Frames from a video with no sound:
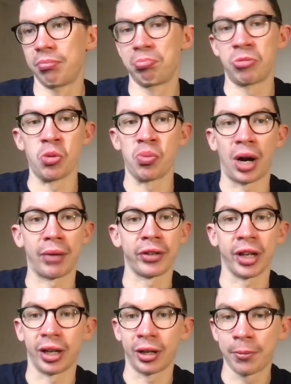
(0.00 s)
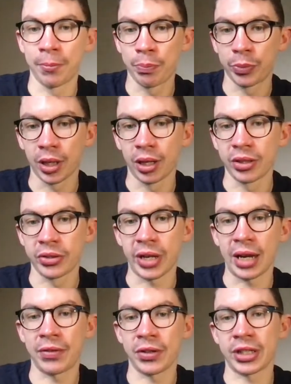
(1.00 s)
Dubravka,
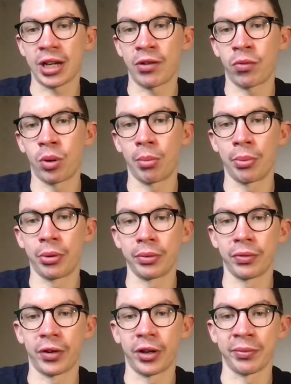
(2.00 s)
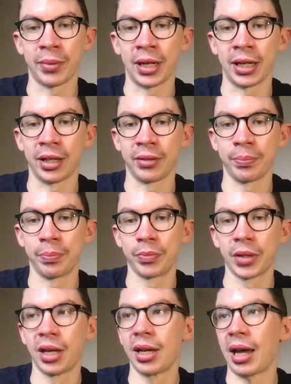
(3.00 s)
save yourself 1.5 million,
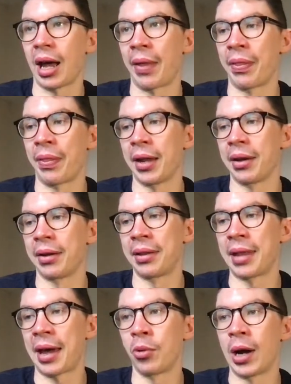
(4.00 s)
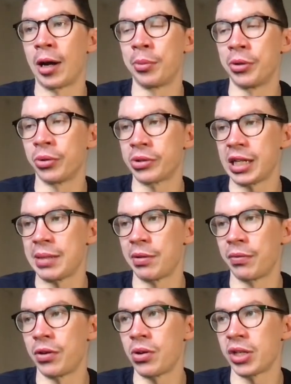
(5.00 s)
and then that will help your team in
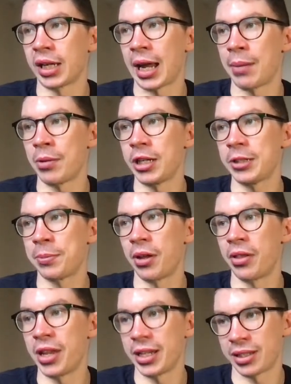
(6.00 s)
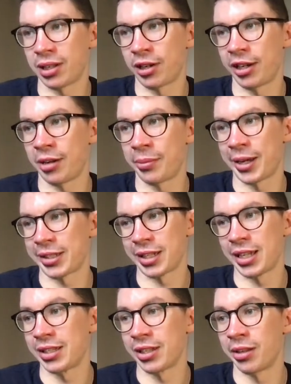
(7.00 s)
future game weeks. But this lineup, as it
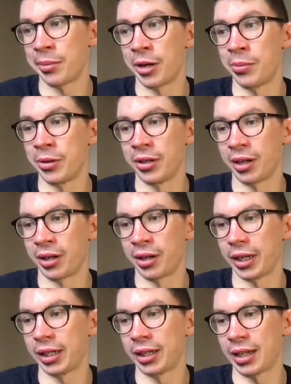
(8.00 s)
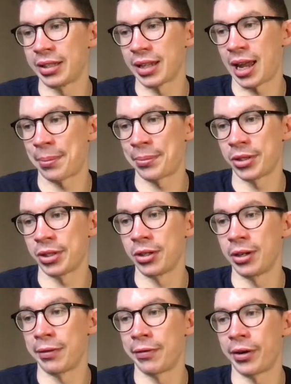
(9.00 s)
is at the moment, I think is
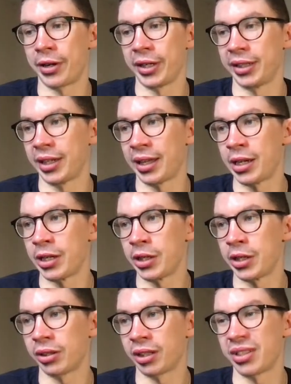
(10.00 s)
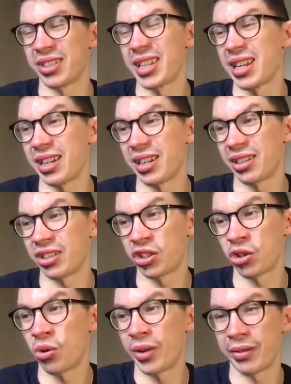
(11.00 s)
absolutely fine. And then you could consider
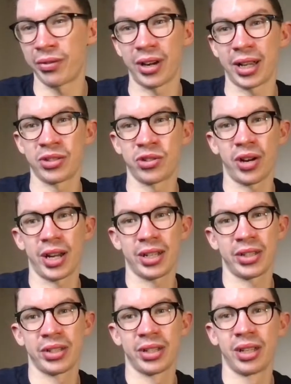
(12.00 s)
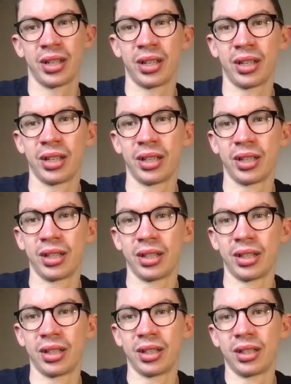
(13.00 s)
Shaw in for Andreas.
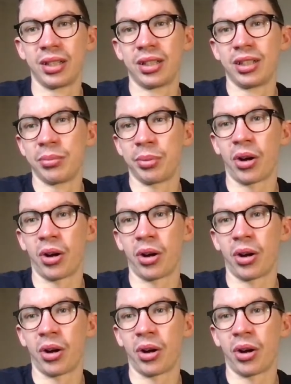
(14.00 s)
But